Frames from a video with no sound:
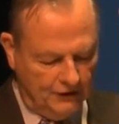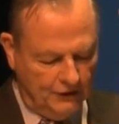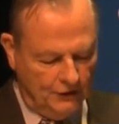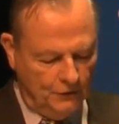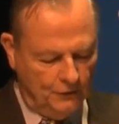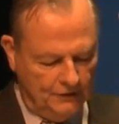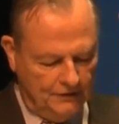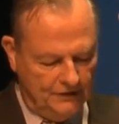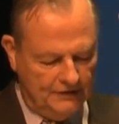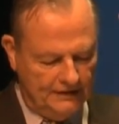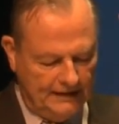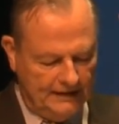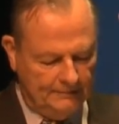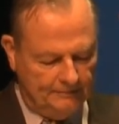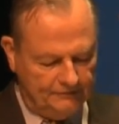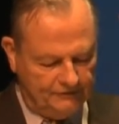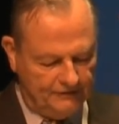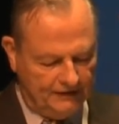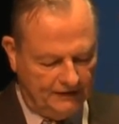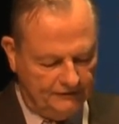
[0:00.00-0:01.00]
with a deep
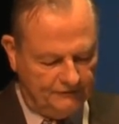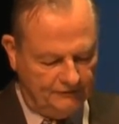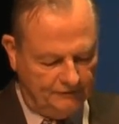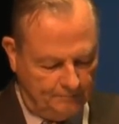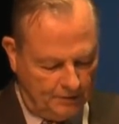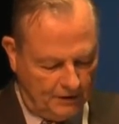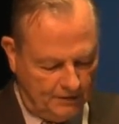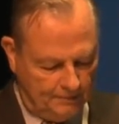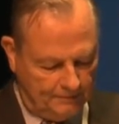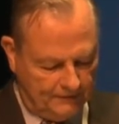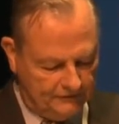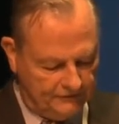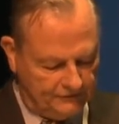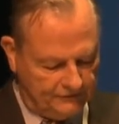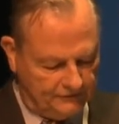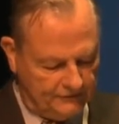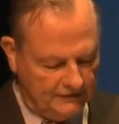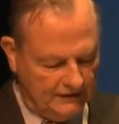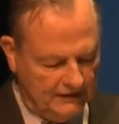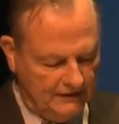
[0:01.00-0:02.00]
sense of
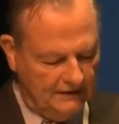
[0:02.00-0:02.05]
purpose,